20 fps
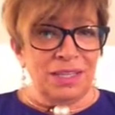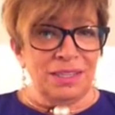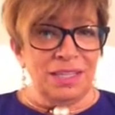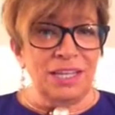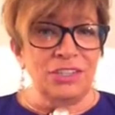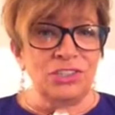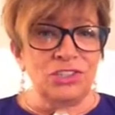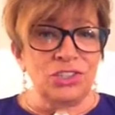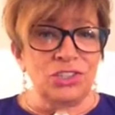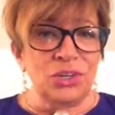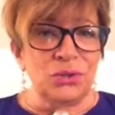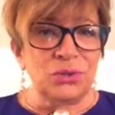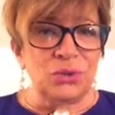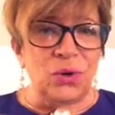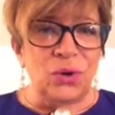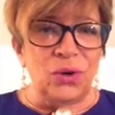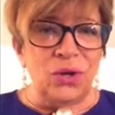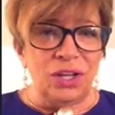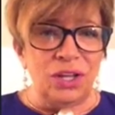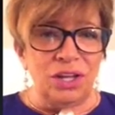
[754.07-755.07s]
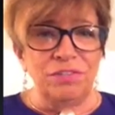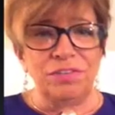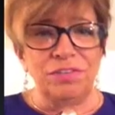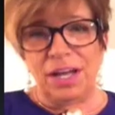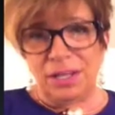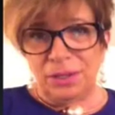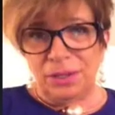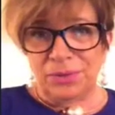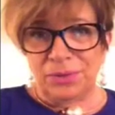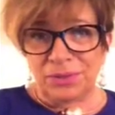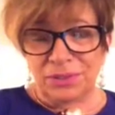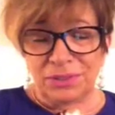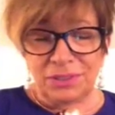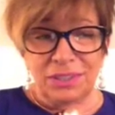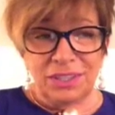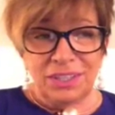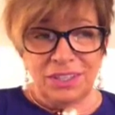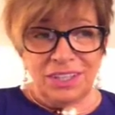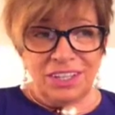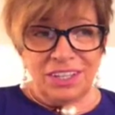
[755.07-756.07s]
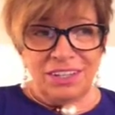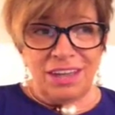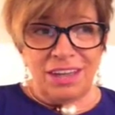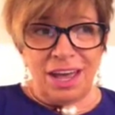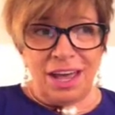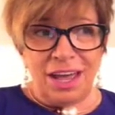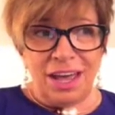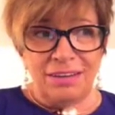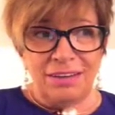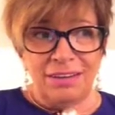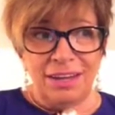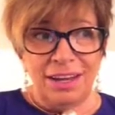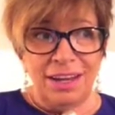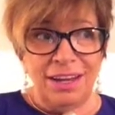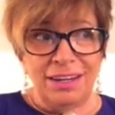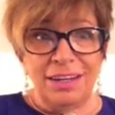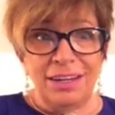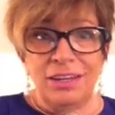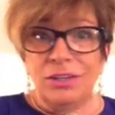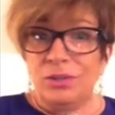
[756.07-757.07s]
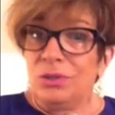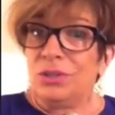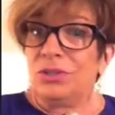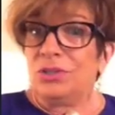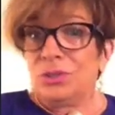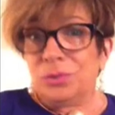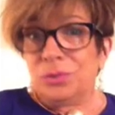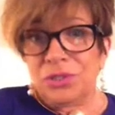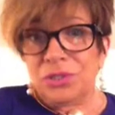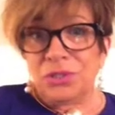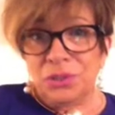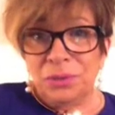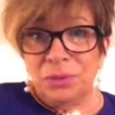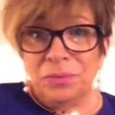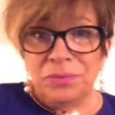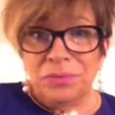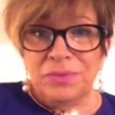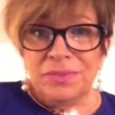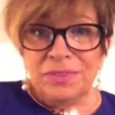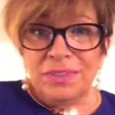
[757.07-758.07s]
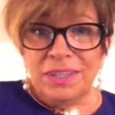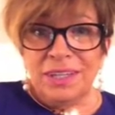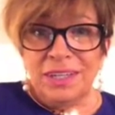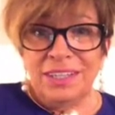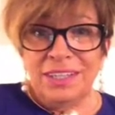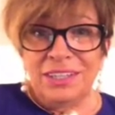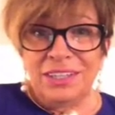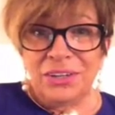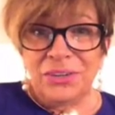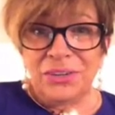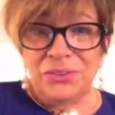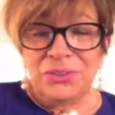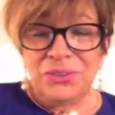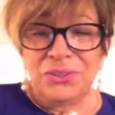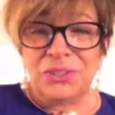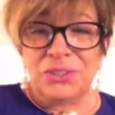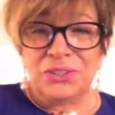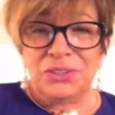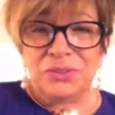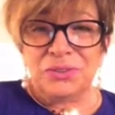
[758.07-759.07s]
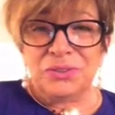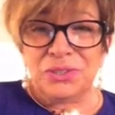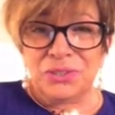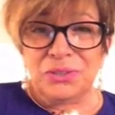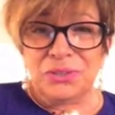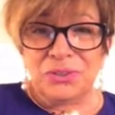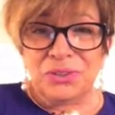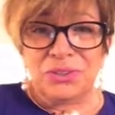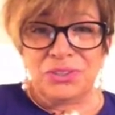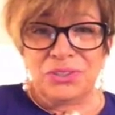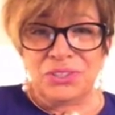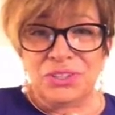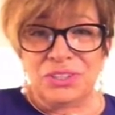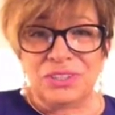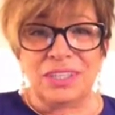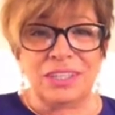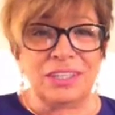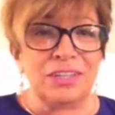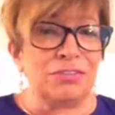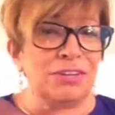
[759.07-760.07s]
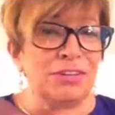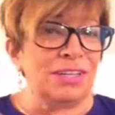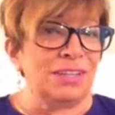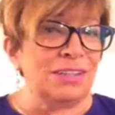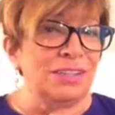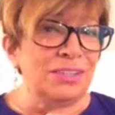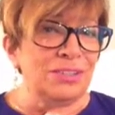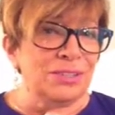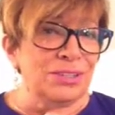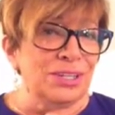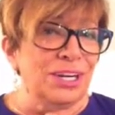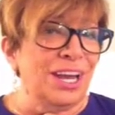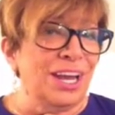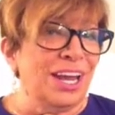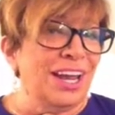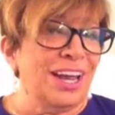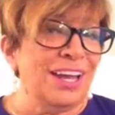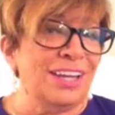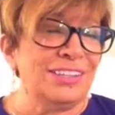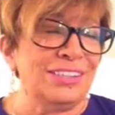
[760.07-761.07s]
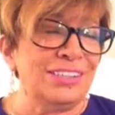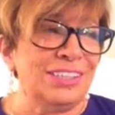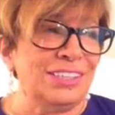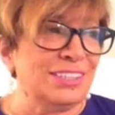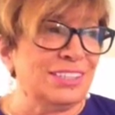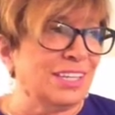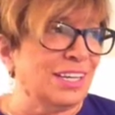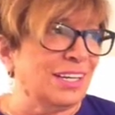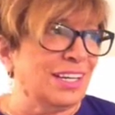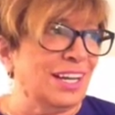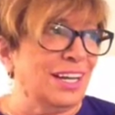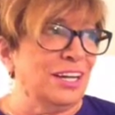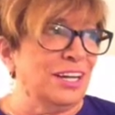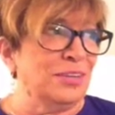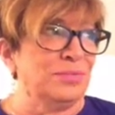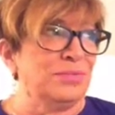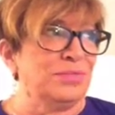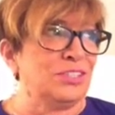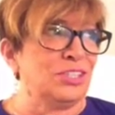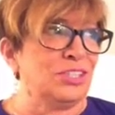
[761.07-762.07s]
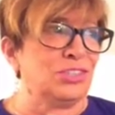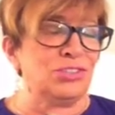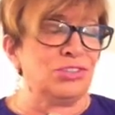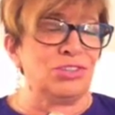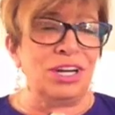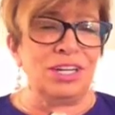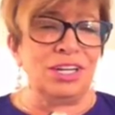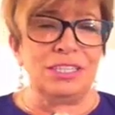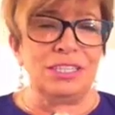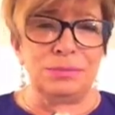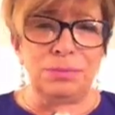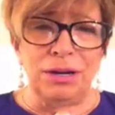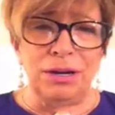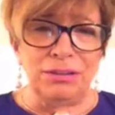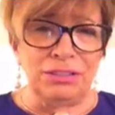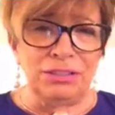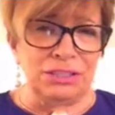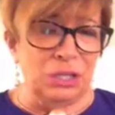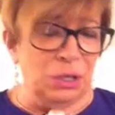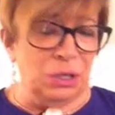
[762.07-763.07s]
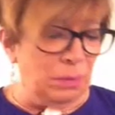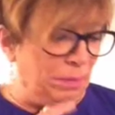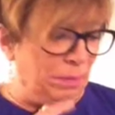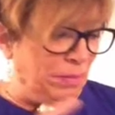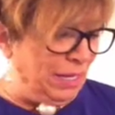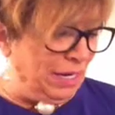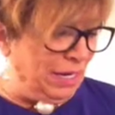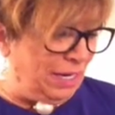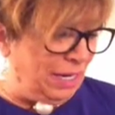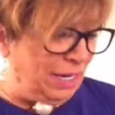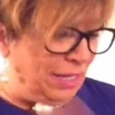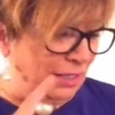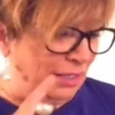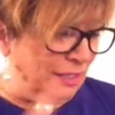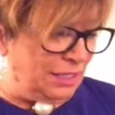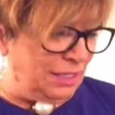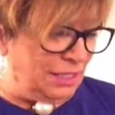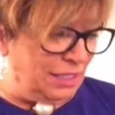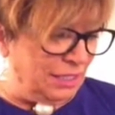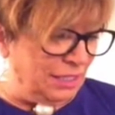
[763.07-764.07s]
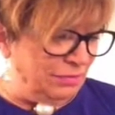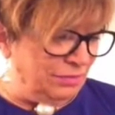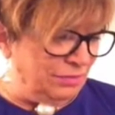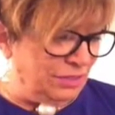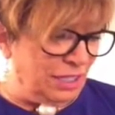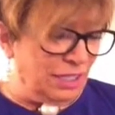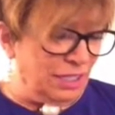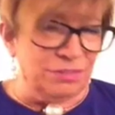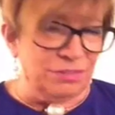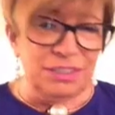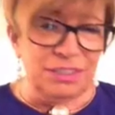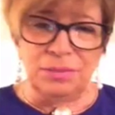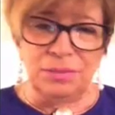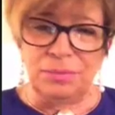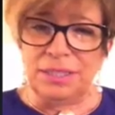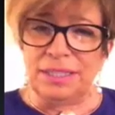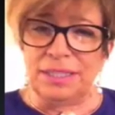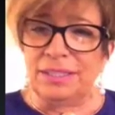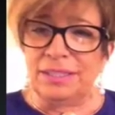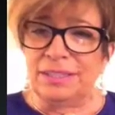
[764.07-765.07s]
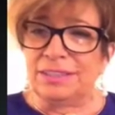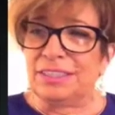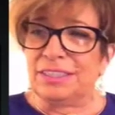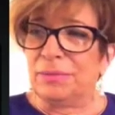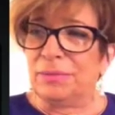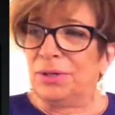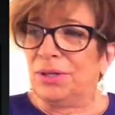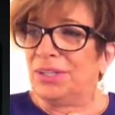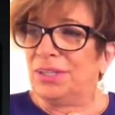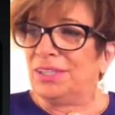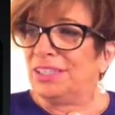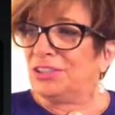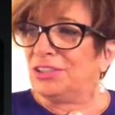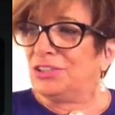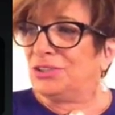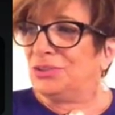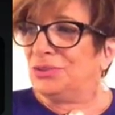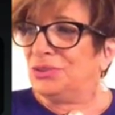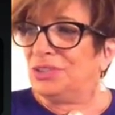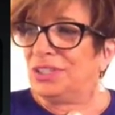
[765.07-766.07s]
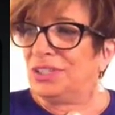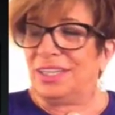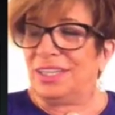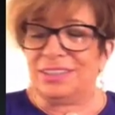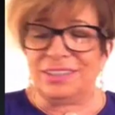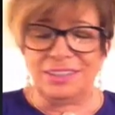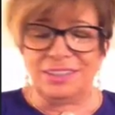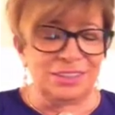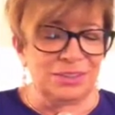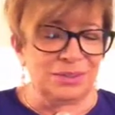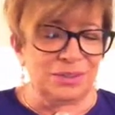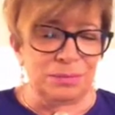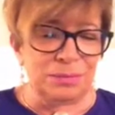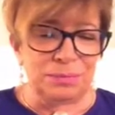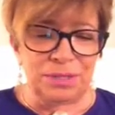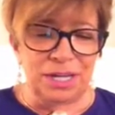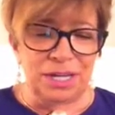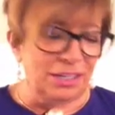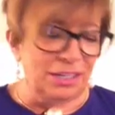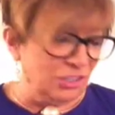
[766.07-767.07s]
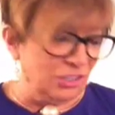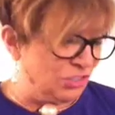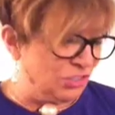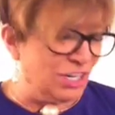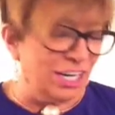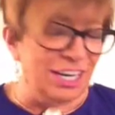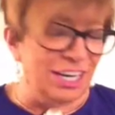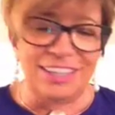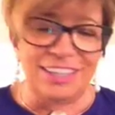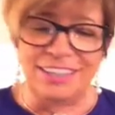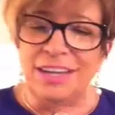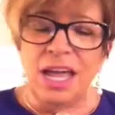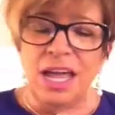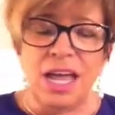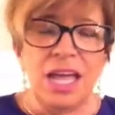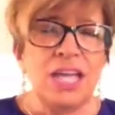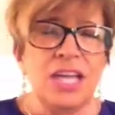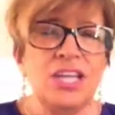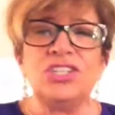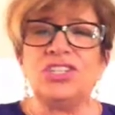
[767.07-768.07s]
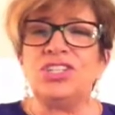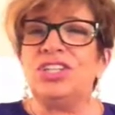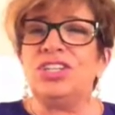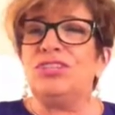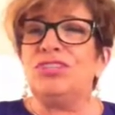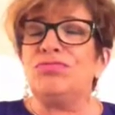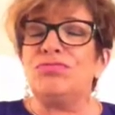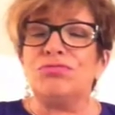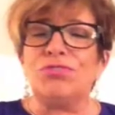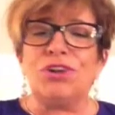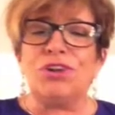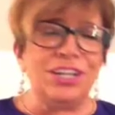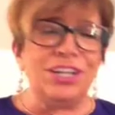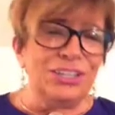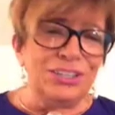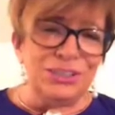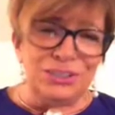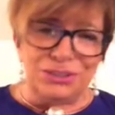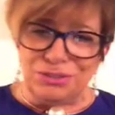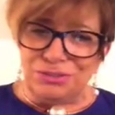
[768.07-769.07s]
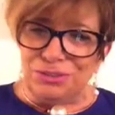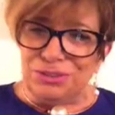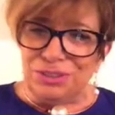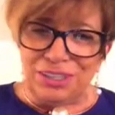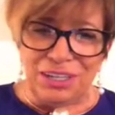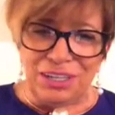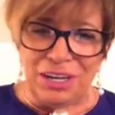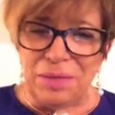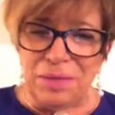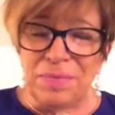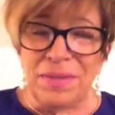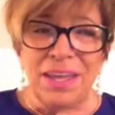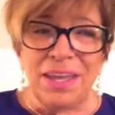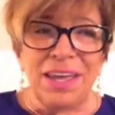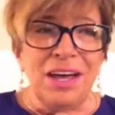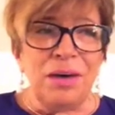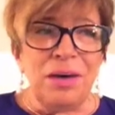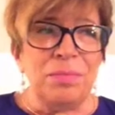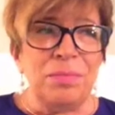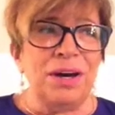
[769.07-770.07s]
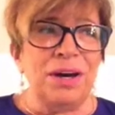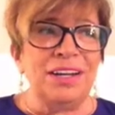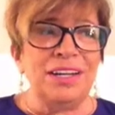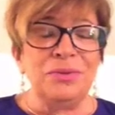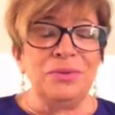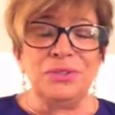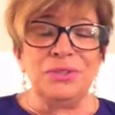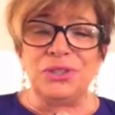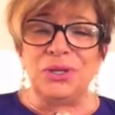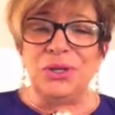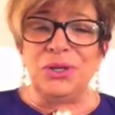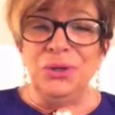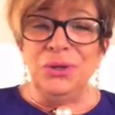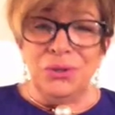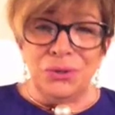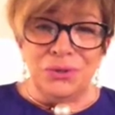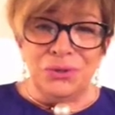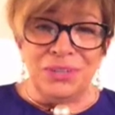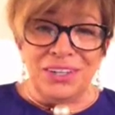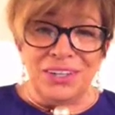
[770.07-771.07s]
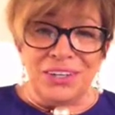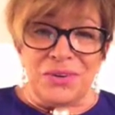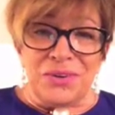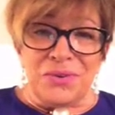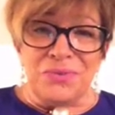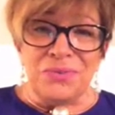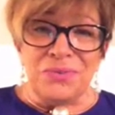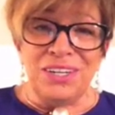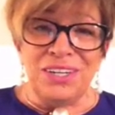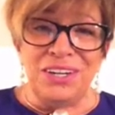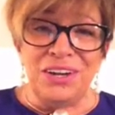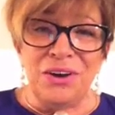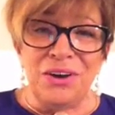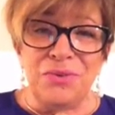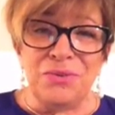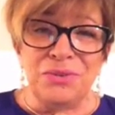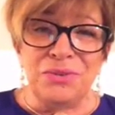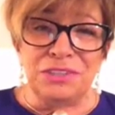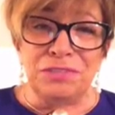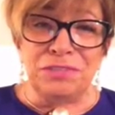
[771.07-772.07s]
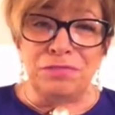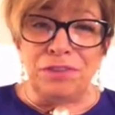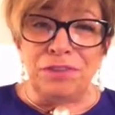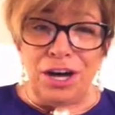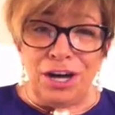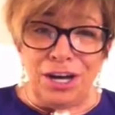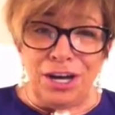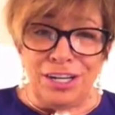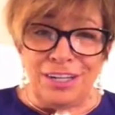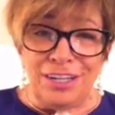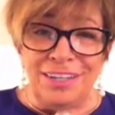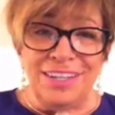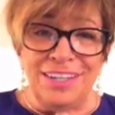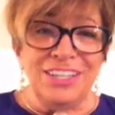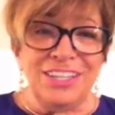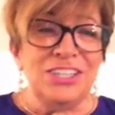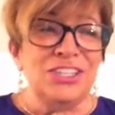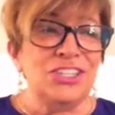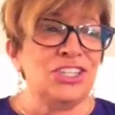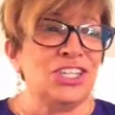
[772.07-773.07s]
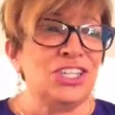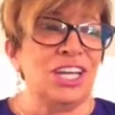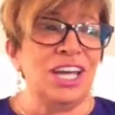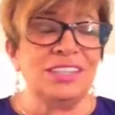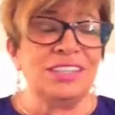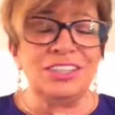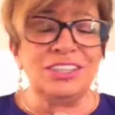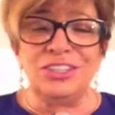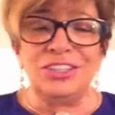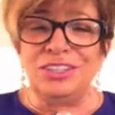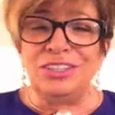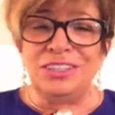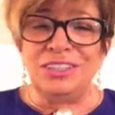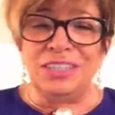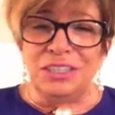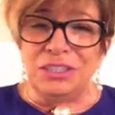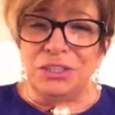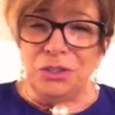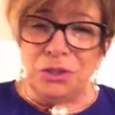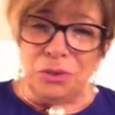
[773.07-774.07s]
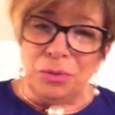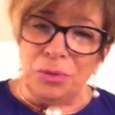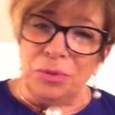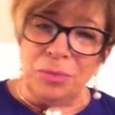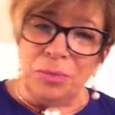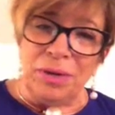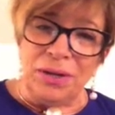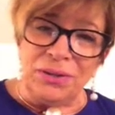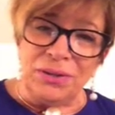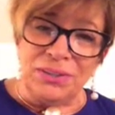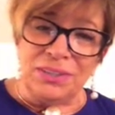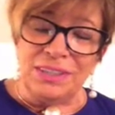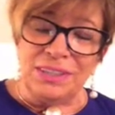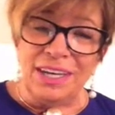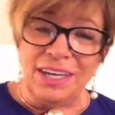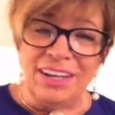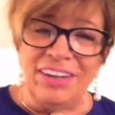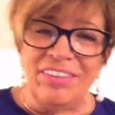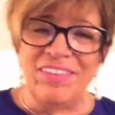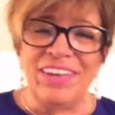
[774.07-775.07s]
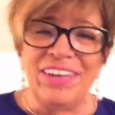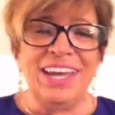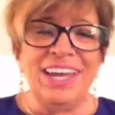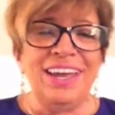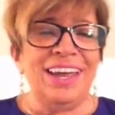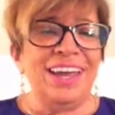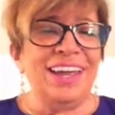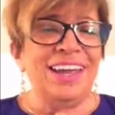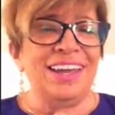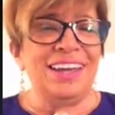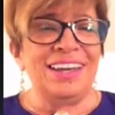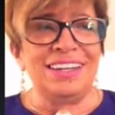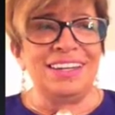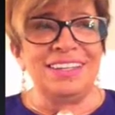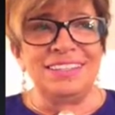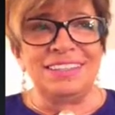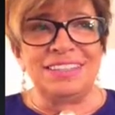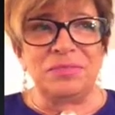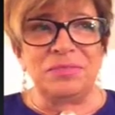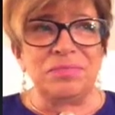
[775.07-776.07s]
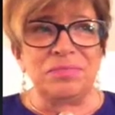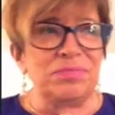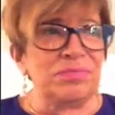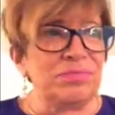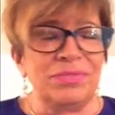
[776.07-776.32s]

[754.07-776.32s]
That shows all her followers that hey you can do it too you know you can do it too because she's like a great leader and she's like oh, i'm just trying this periscope thing i'm gonna have donna and somebody else come on the next tuesday to do it but i'm gonna try it and she royally screwed it up but it was a hoot you know it was fun she has a good sense of humor about herself and